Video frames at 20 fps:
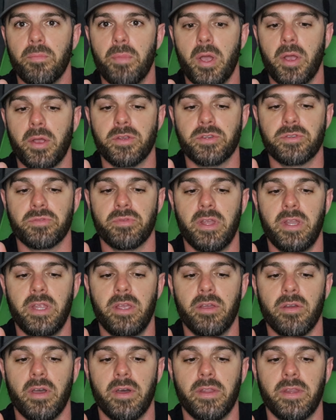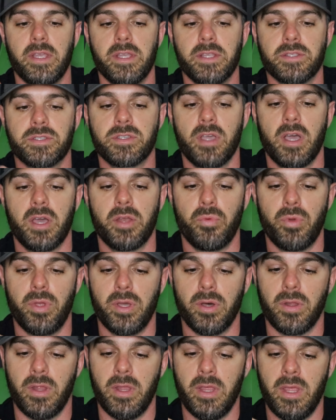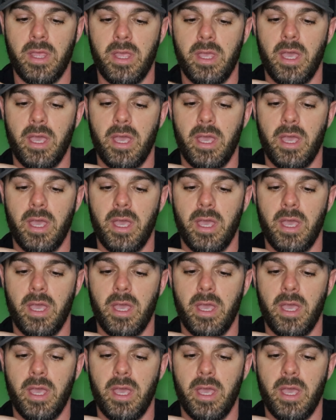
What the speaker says: markers right here on the inside wheel